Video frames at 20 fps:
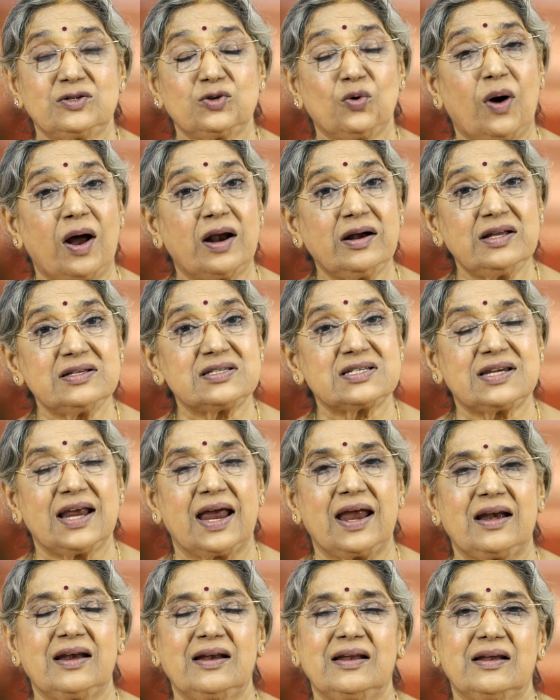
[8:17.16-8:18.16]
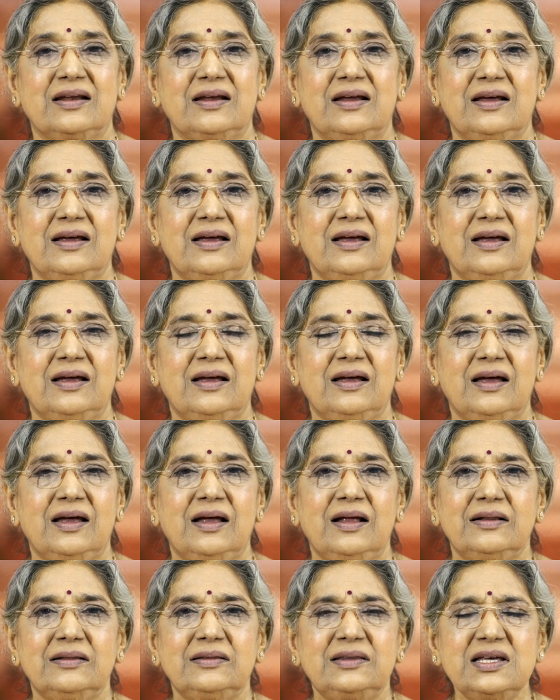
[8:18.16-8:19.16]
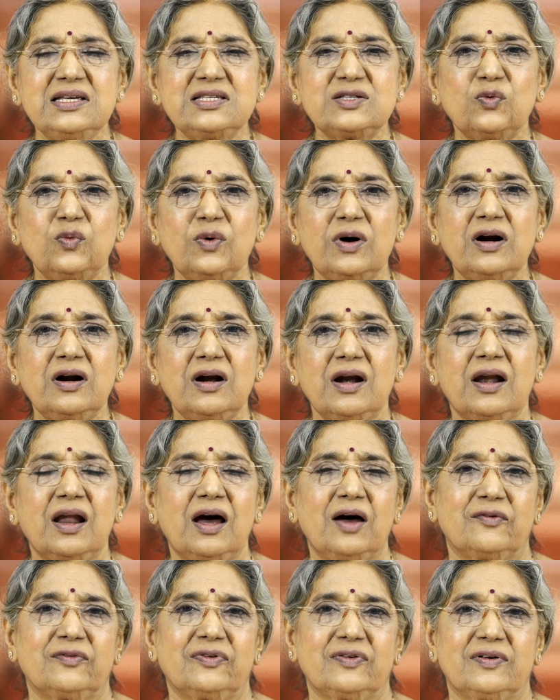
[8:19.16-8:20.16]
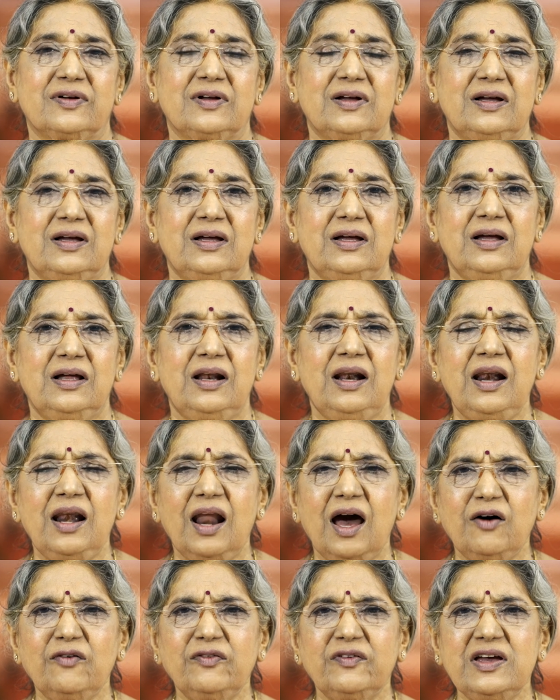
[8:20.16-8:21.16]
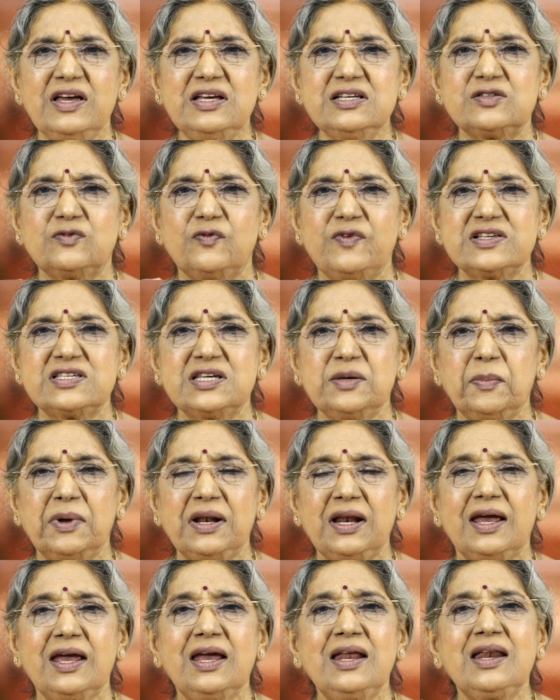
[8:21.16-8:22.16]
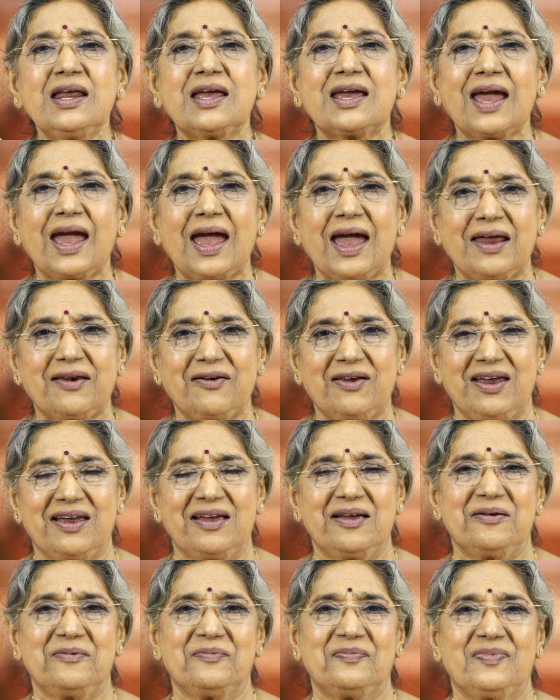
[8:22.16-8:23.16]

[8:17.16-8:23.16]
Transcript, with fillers: So understand this word love. Love is visible in caring,